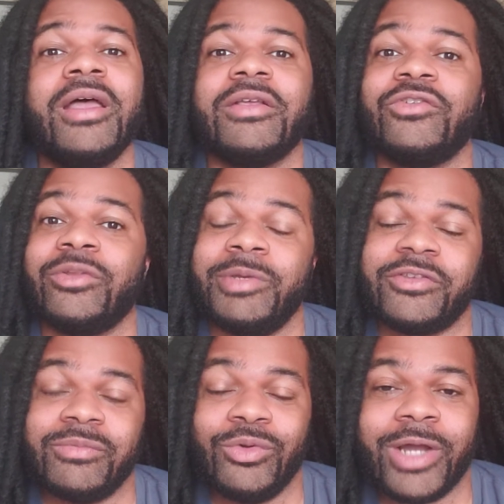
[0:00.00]
There's going to be
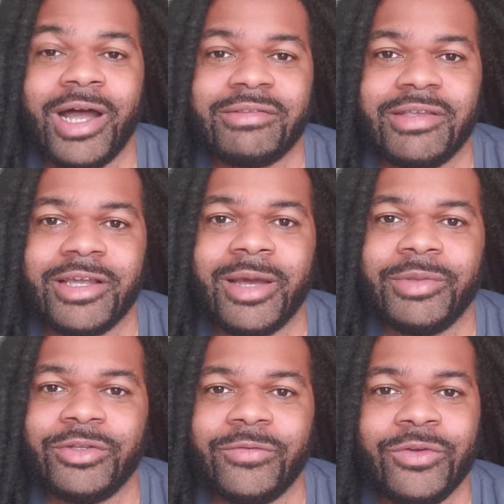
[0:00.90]
some new content
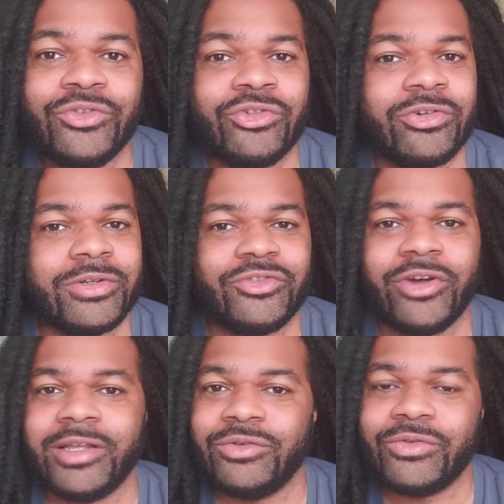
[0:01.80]
coming in the future. I'm going to
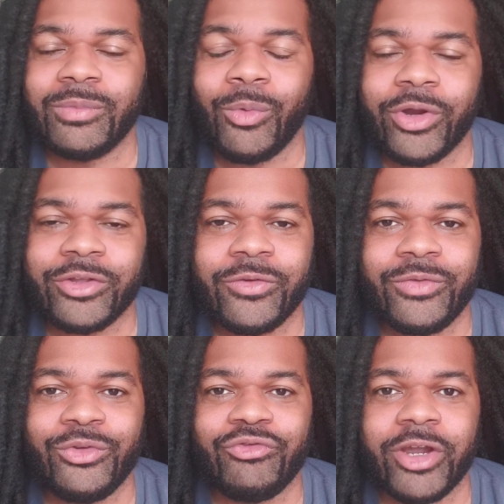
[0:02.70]
try and do some more
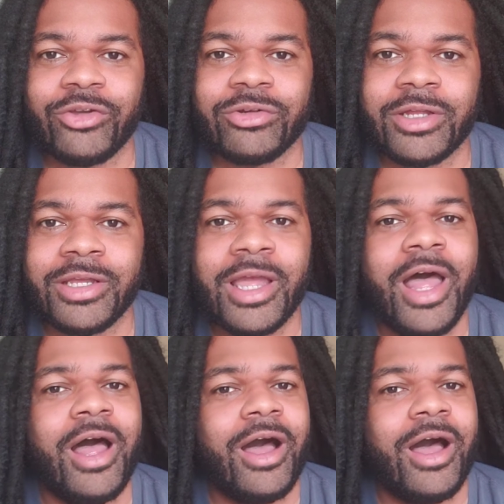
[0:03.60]
interviews regularly.